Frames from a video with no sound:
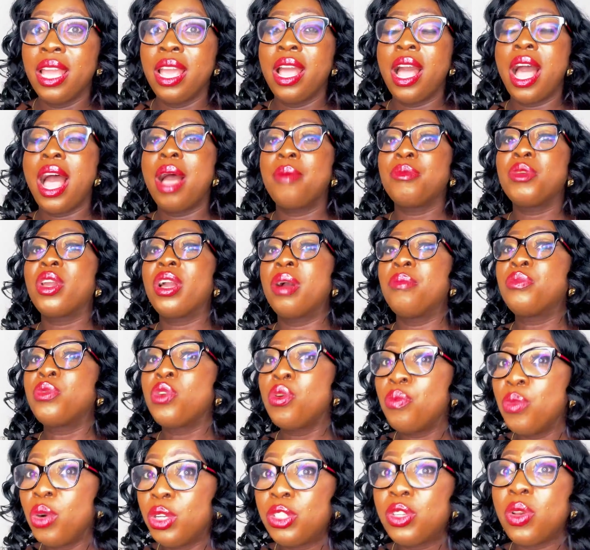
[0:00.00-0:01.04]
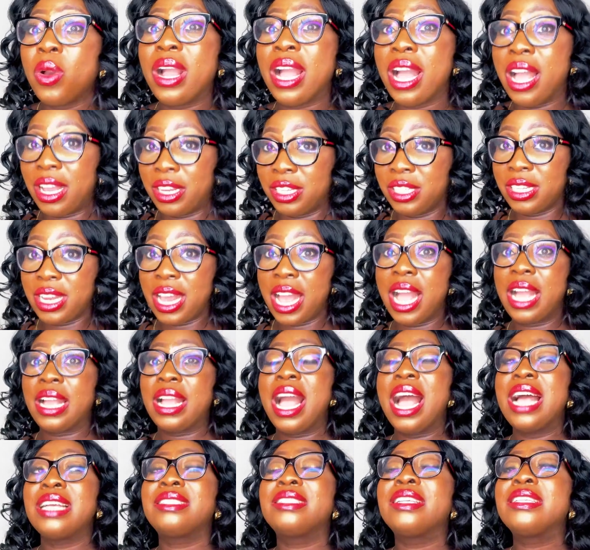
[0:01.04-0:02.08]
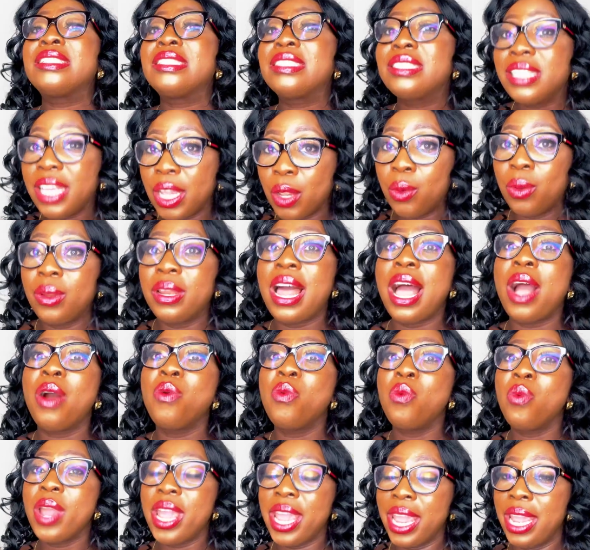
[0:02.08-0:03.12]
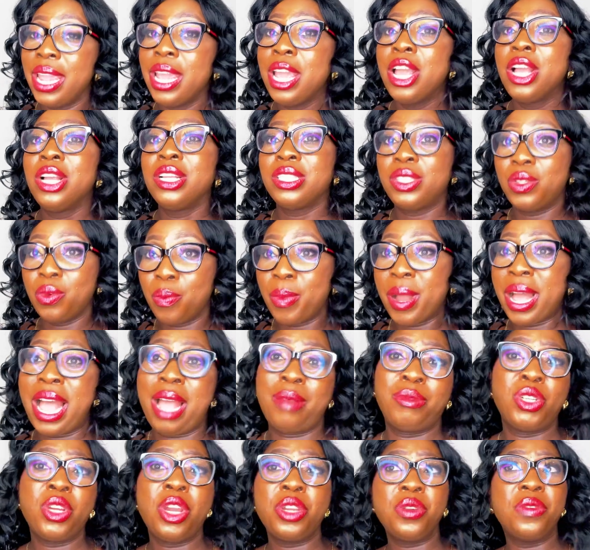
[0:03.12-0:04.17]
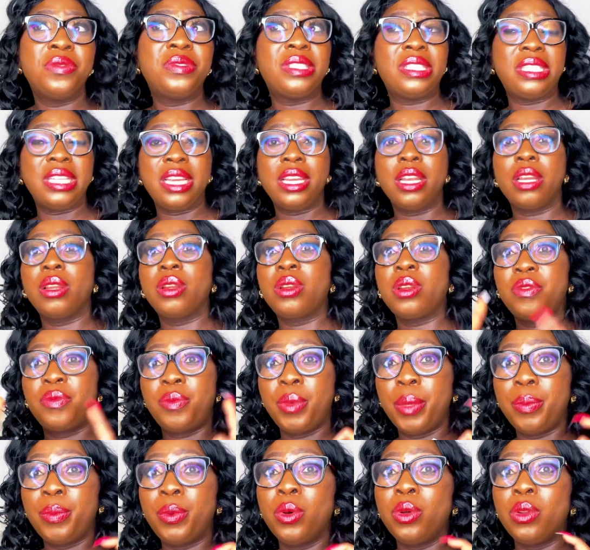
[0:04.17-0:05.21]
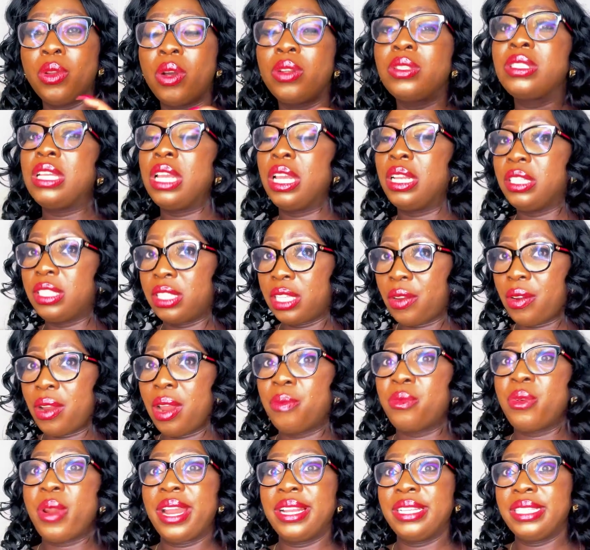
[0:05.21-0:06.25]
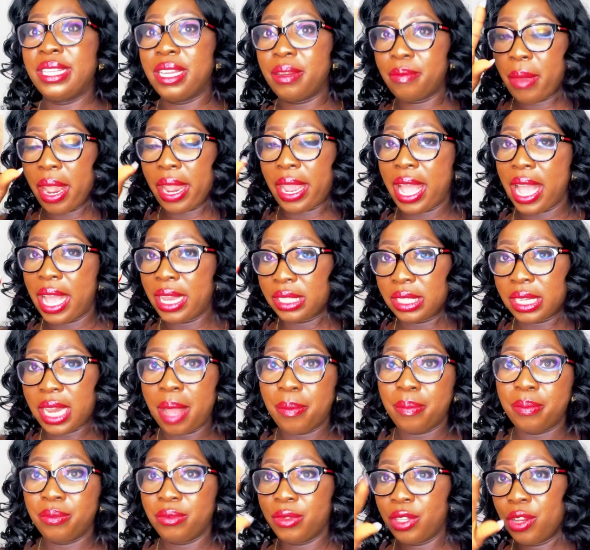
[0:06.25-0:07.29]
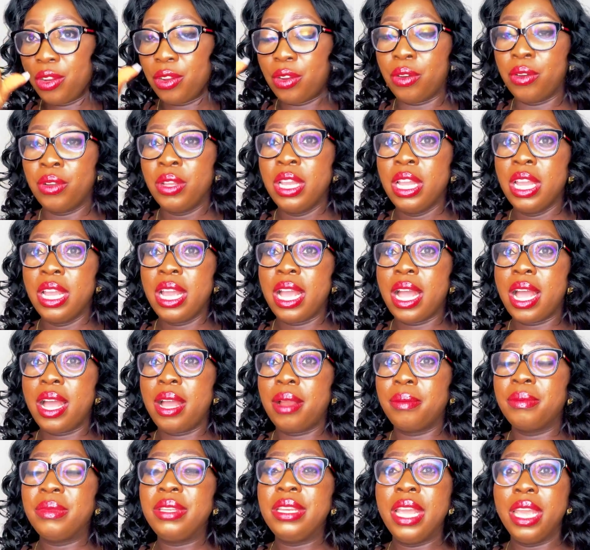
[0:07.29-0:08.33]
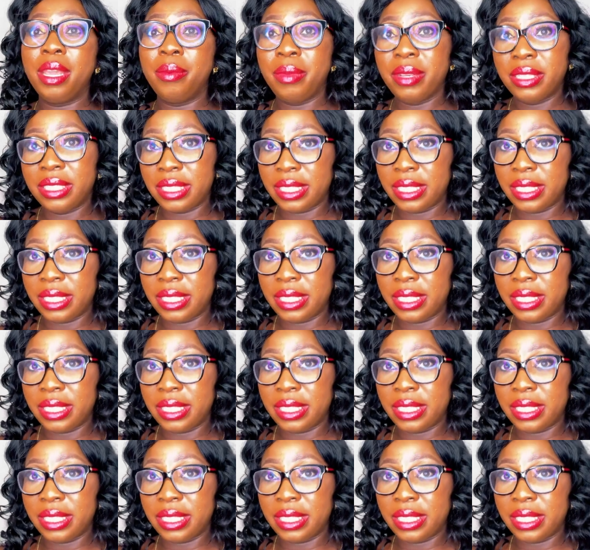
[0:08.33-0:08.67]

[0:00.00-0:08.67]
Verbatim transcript: Um, you can promote your cash tag as a singular way to buy. I'm sure you've seen a lot of people on Instagram writing, my Cash App, you know, um, name is